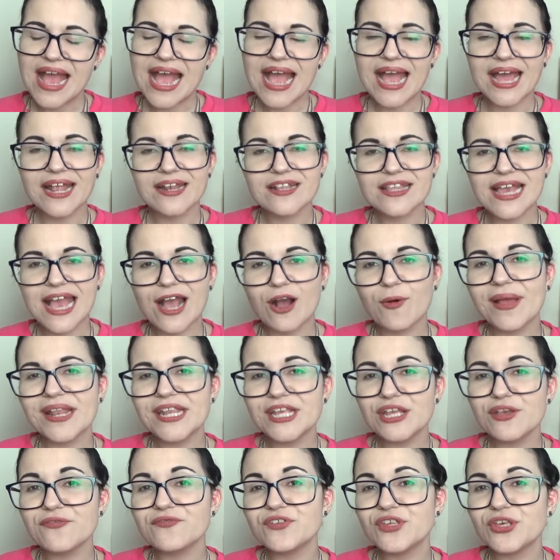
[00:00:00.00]
And how
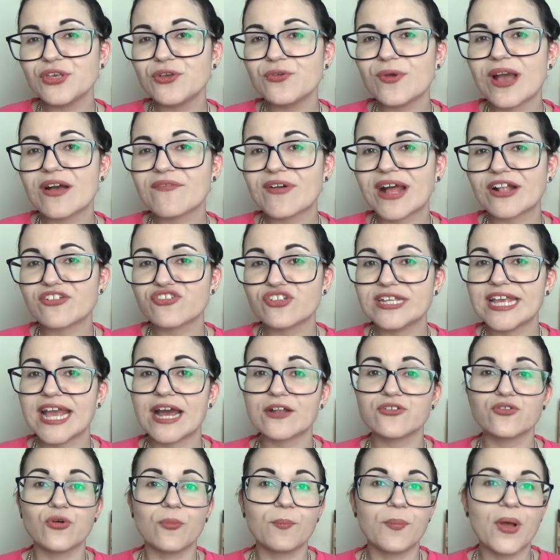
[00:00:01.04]
many of you have actually
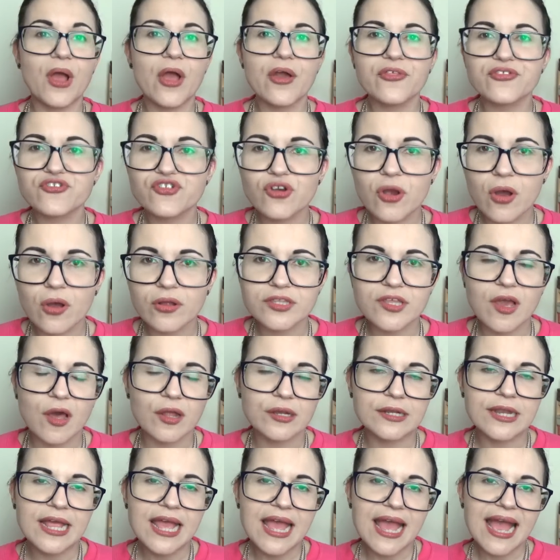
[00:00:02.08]
had your birth chart
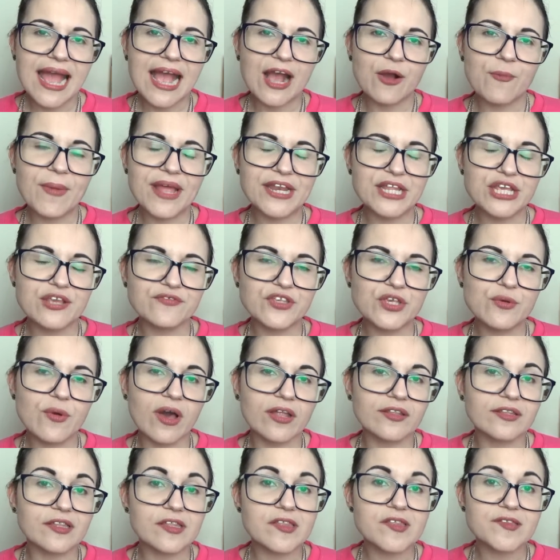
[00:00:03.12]
done? How many of you
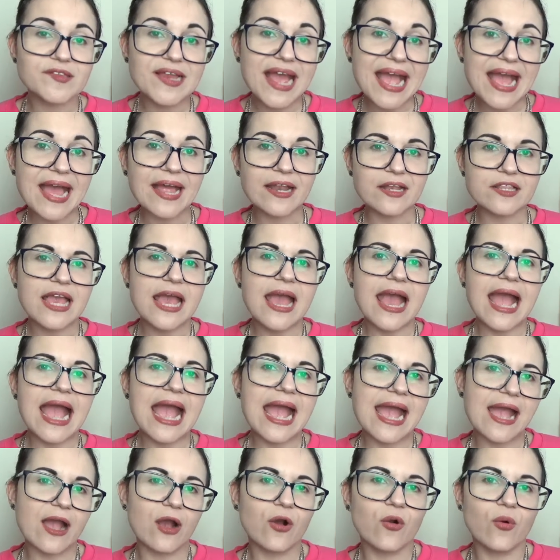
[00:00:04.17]
understand
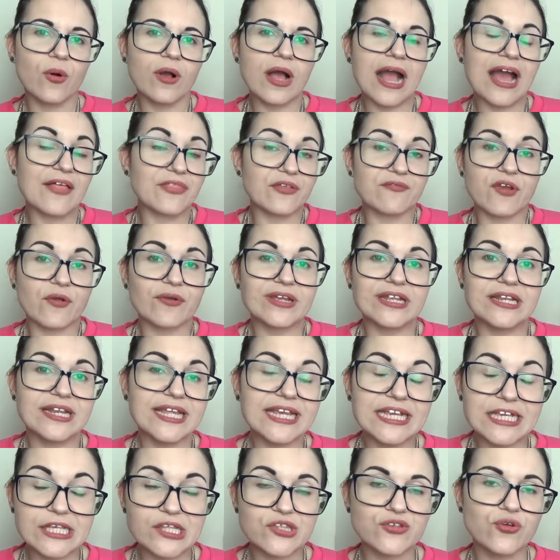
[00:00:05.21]
how, at the very
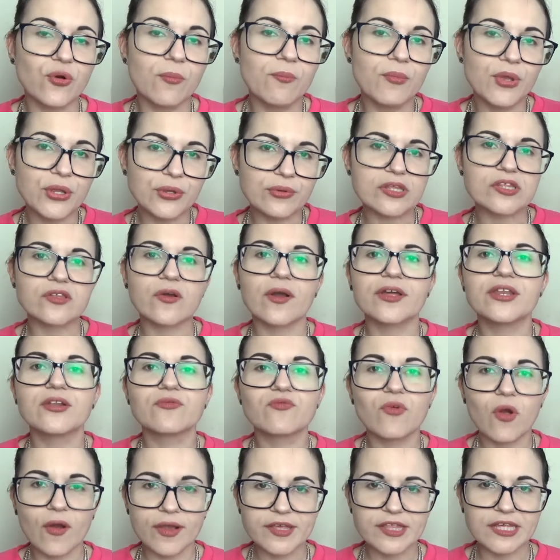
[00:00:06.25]
least, your moon sign
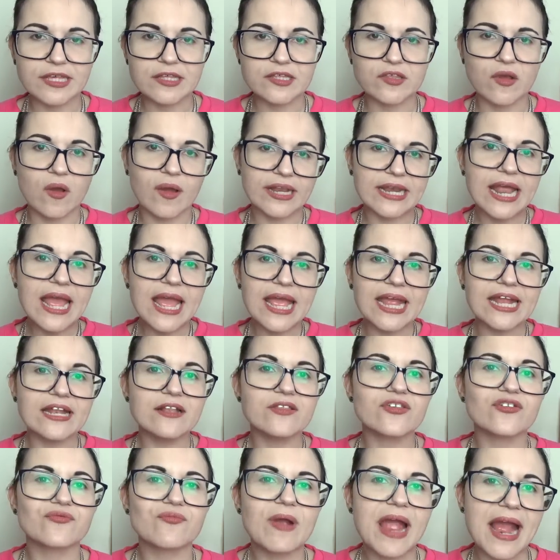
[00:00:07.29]
and rising sign
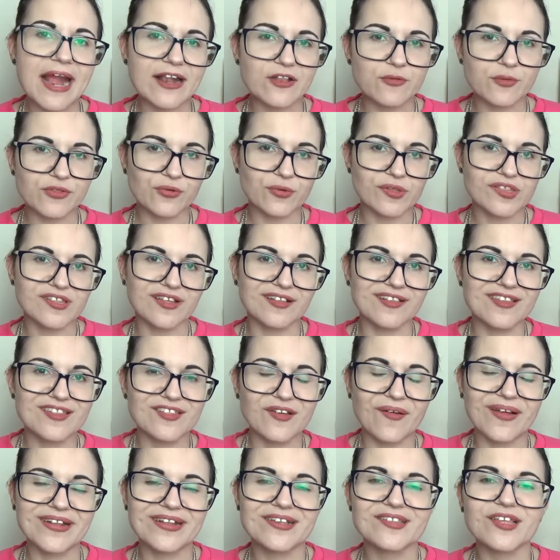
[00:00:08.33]
interact with your sun
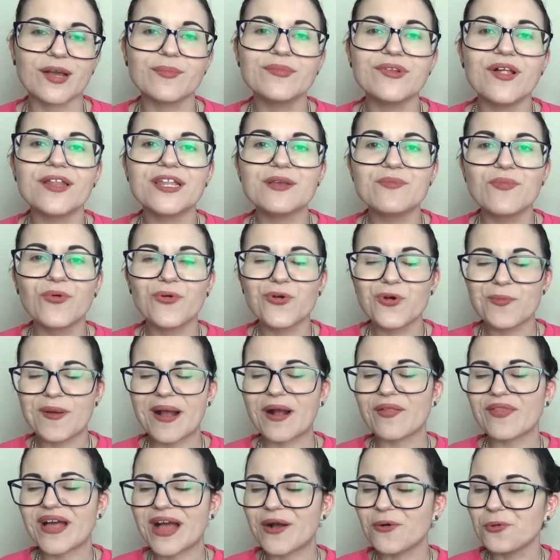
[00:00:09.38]
sign? Because I'm learning more
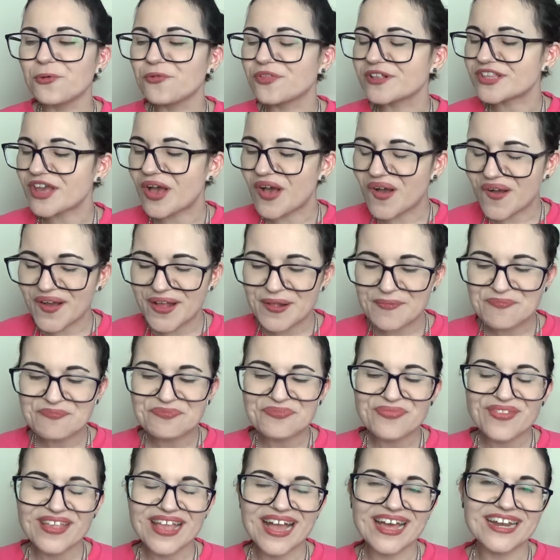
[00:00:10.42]
about that all the time,
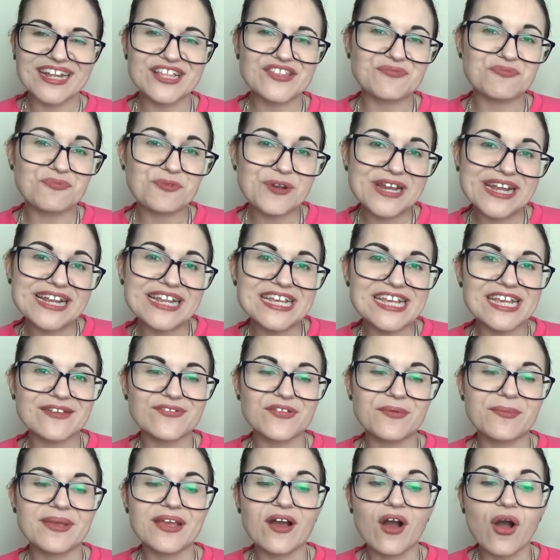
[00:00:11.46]
and it's really
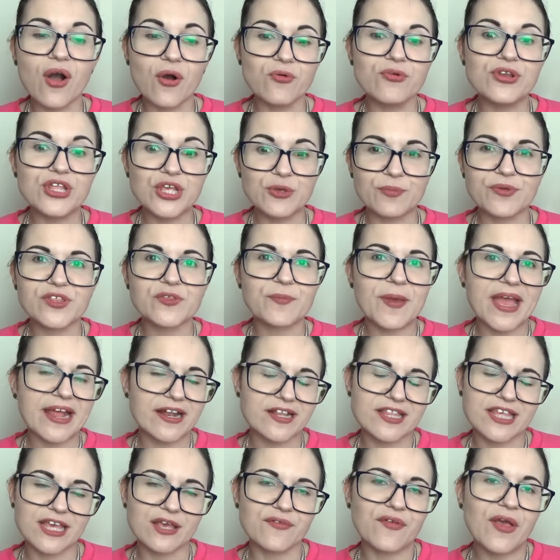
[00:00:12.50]
given me a whole new
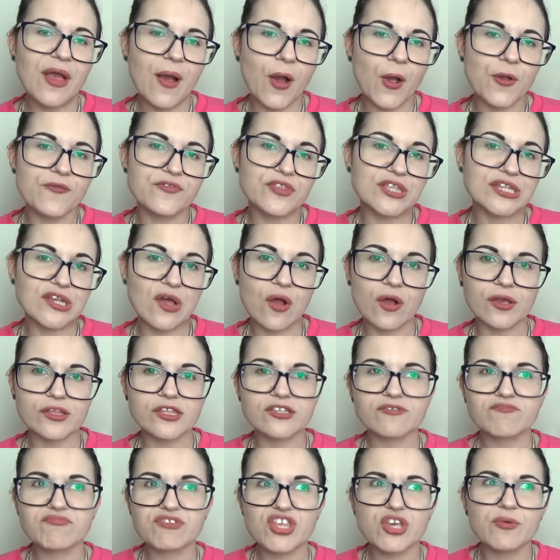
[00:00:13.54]
perspective over the
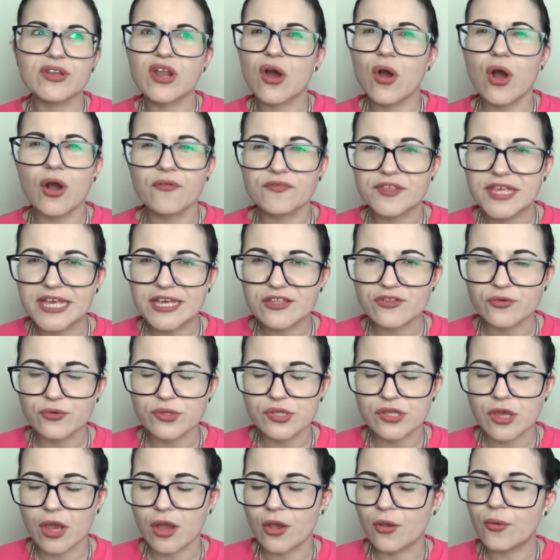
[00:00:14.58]
last 2.5 years or
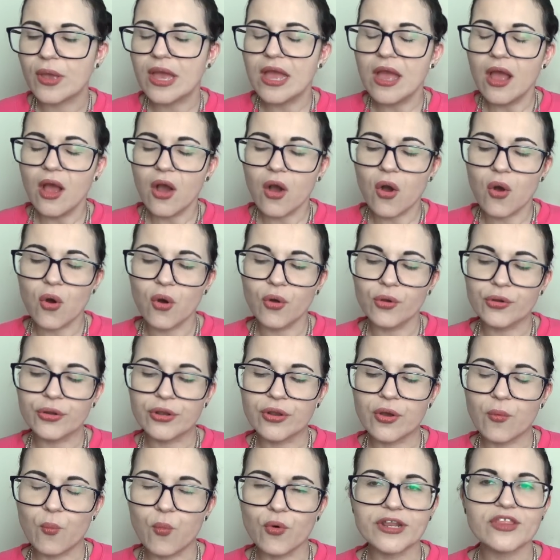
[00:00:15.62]
so
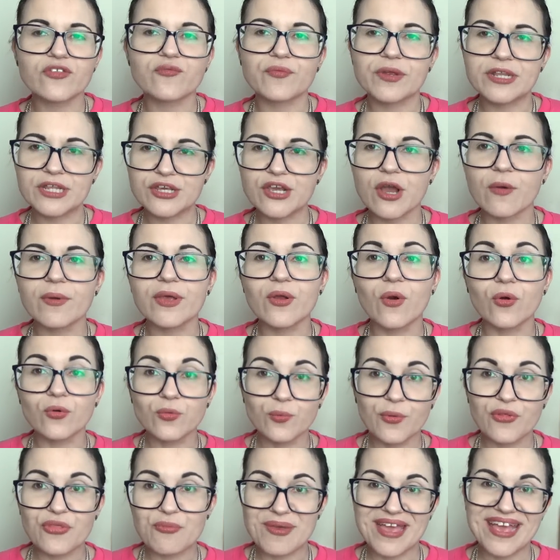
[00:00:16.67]
on what is really going
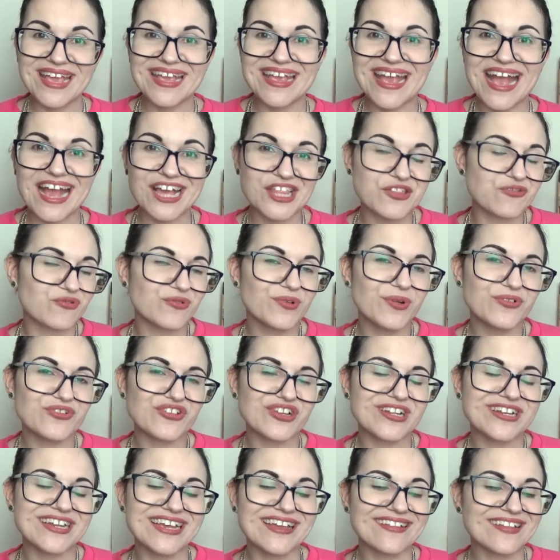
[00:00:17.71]
on with me
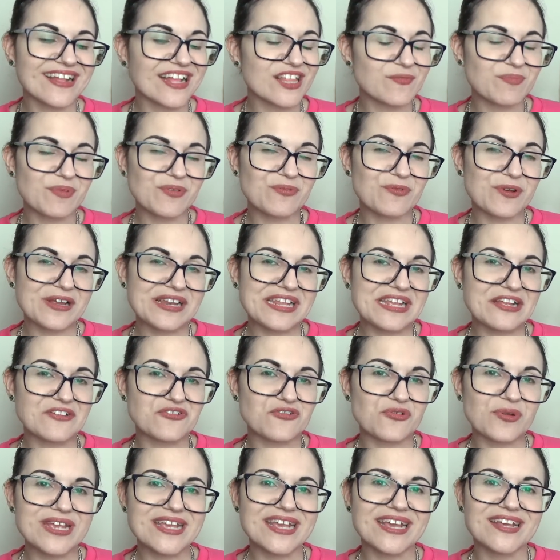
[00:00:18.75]
astrologically, and that's been really
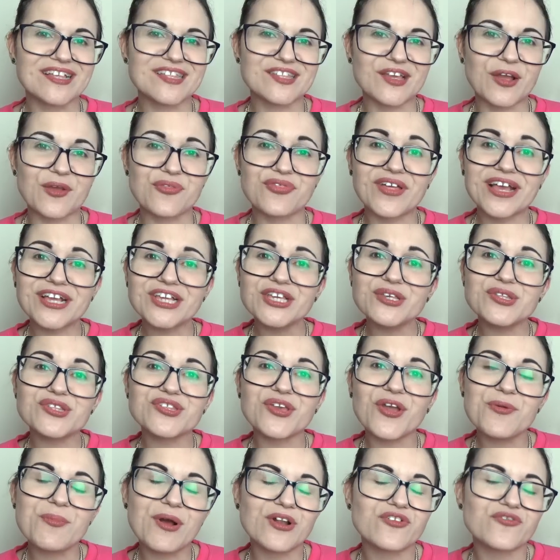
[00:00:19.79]
intriguing. So thank you
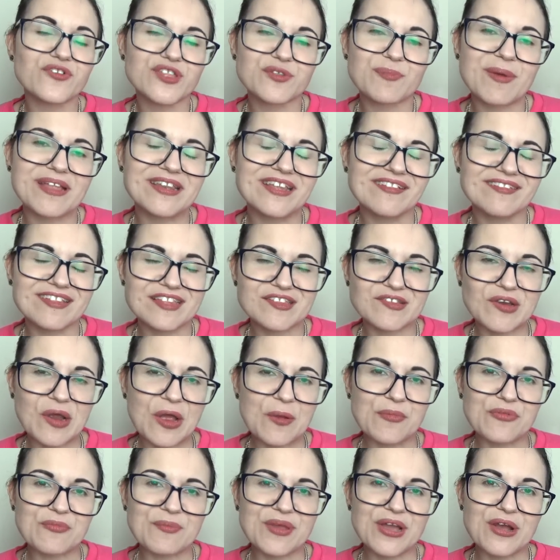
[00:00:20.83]
so much for spending this
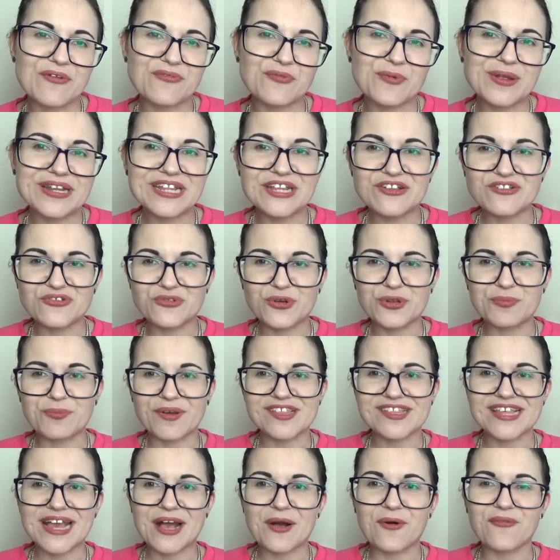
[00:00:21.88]
time with me. I've really enjoyed
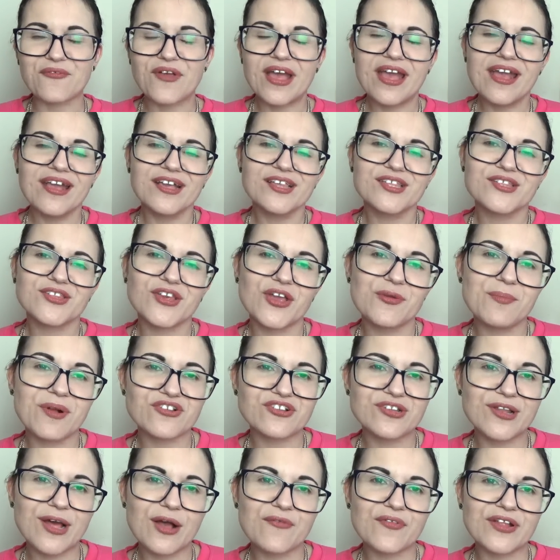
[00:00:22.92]
myself. So
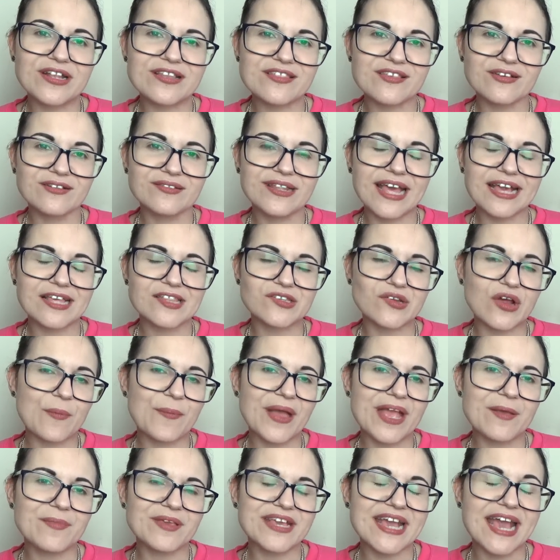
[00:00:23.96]
much love. Until next time,
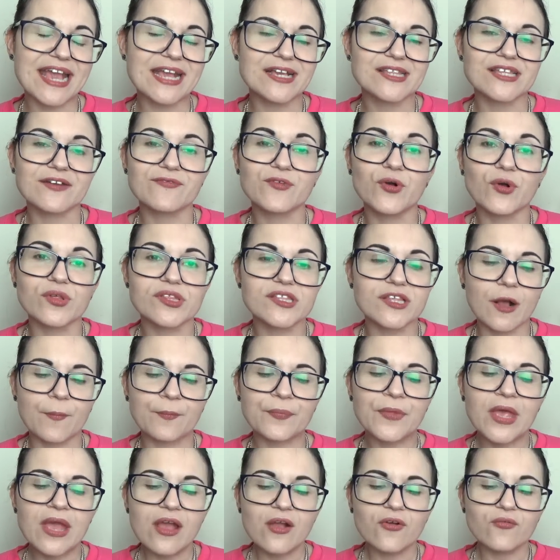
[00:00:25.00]
baby cakes. I've got
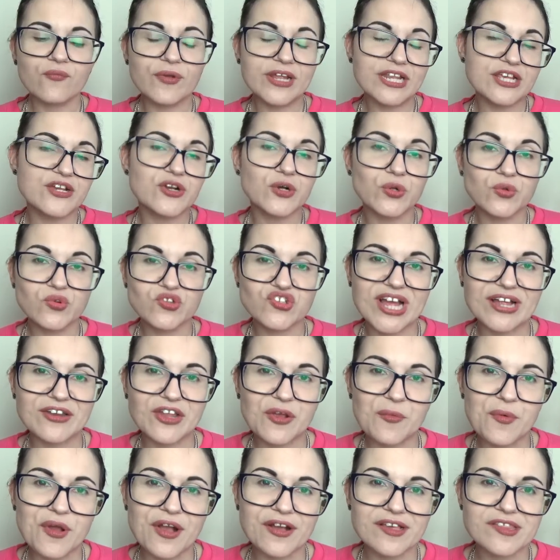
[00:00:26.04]
some really cool
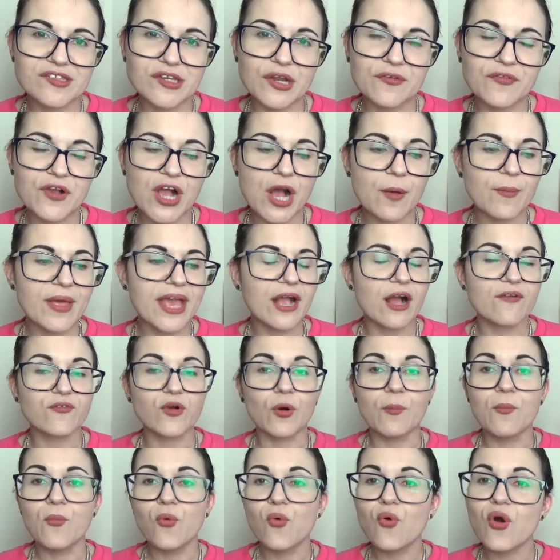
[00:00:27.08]
shadow work stuff coming. I've
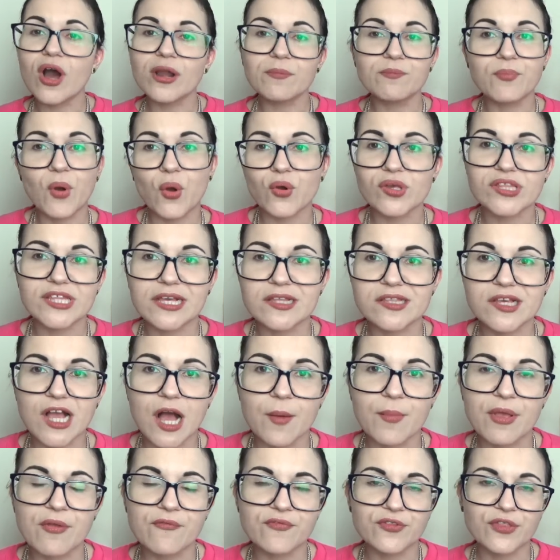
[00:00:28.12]
got more unboxings
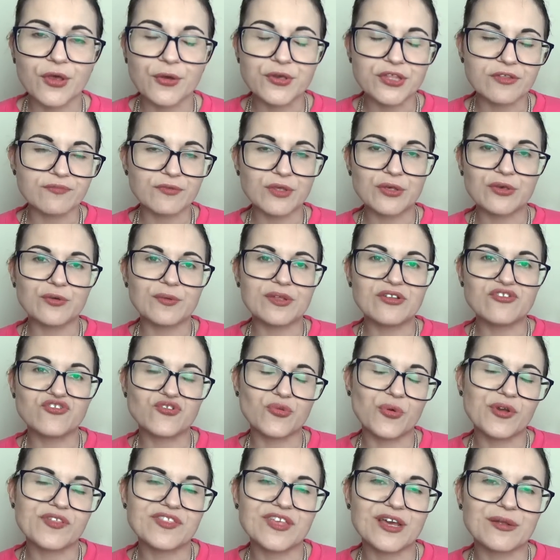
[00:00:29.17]
coming for those of you who
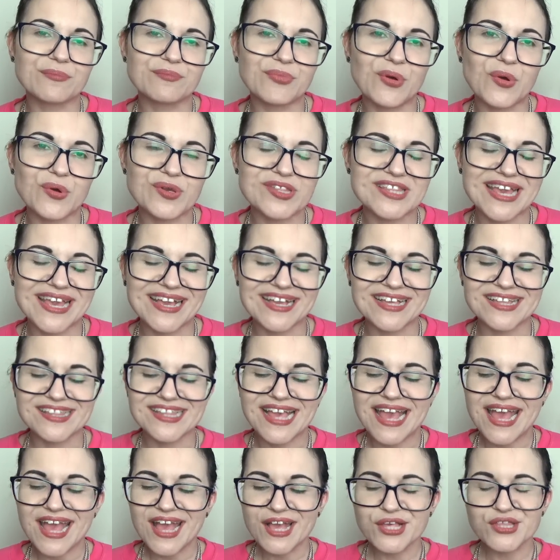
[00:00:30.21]
enjoy the unboxings.